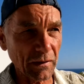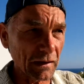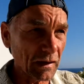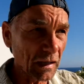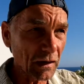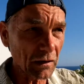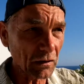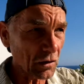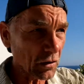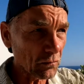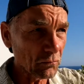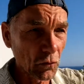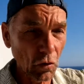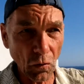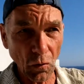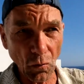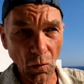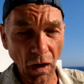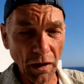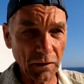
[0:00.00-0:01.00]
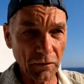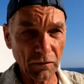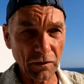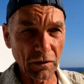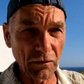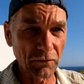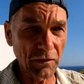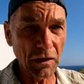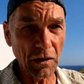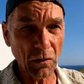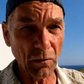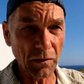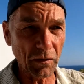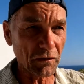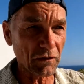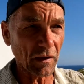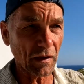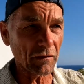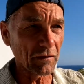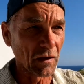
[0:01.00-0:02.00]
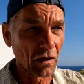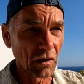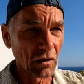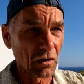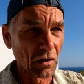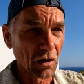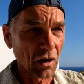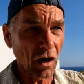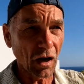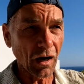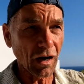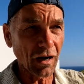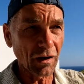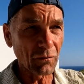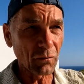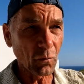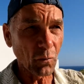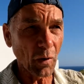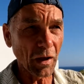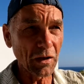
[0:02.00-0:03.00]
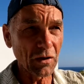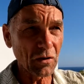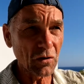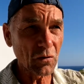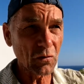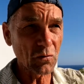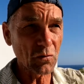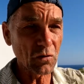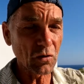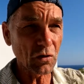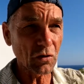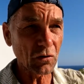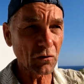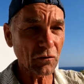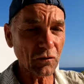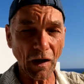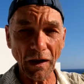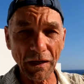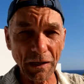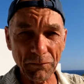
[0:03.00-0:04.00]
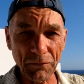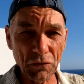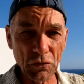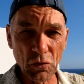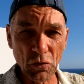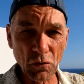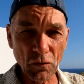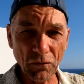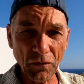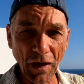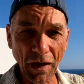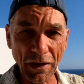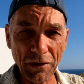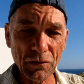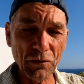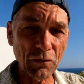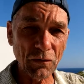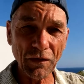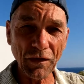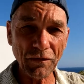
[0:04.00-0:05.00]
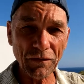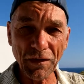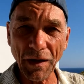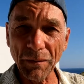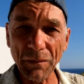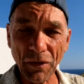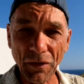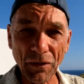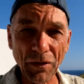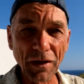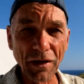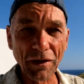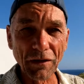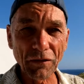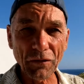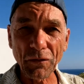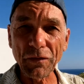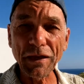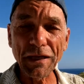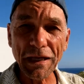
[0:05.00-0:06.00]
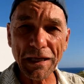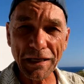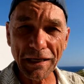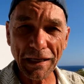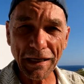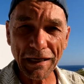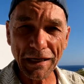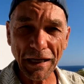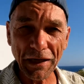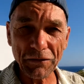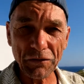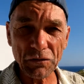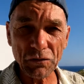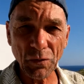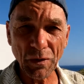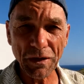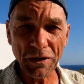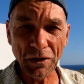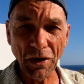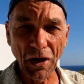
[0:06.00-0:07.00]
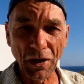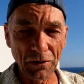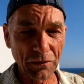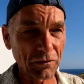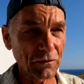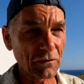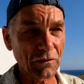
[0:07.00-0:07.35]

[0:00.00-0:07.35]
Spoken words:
And then, on his little video, he says, when you sign up for Google Fi, use this number so that he can get an extra $20.